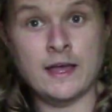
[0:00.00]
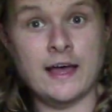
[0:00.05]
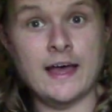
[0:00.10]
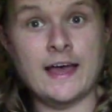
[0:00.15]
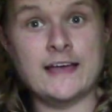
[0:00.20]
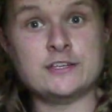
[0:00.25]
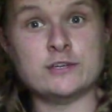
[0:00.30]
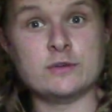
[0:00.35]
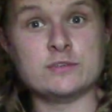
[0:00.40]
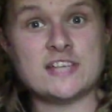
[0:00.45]

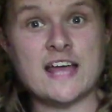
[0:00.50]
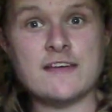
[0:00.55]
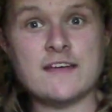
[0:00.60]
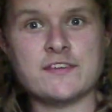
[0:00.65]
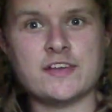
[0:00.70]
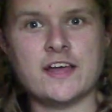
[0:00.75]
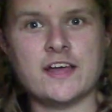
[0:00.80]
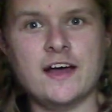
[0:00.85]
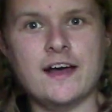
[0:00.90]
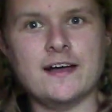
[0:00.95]
I don't have
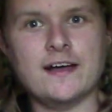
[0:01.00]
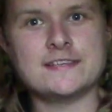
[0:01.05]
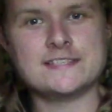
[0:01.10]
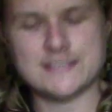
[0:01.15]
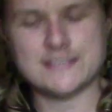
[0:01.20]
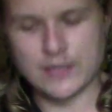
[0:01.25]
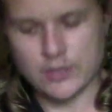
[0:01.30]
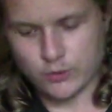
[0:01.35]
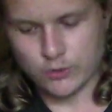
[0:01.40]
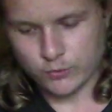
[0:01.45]
a car,
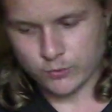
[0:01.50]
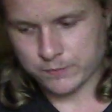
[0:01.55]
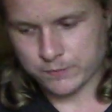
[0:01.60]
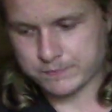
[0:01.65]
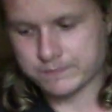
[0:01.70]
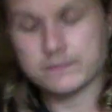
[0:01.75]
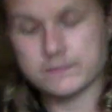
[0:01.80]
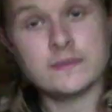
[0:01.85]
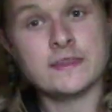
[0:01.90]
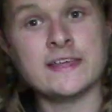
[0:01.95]
so
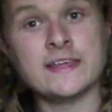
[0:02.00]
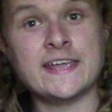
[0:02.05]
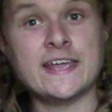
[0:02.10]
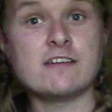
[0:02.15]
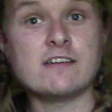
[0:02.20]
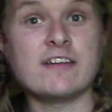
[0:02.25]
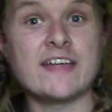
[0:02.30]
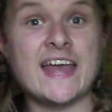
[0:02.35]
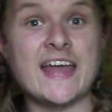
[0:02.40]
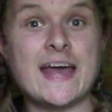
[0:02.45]

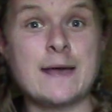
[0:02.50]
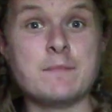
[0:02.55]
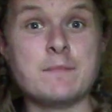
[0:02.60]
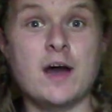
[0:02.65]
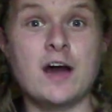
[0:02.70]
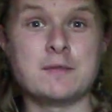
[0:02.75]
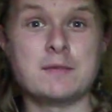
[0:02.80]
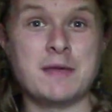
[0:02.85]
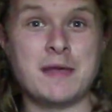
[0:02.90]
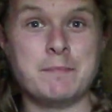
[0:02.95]
here I
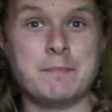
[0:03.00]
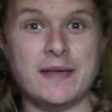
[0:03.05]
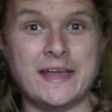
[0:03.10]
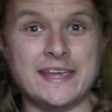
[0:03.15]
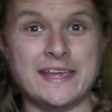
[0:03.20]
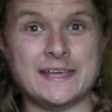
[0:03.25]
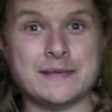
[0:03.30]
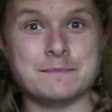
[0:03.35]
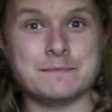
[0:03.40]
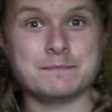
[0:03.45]
am on my bike.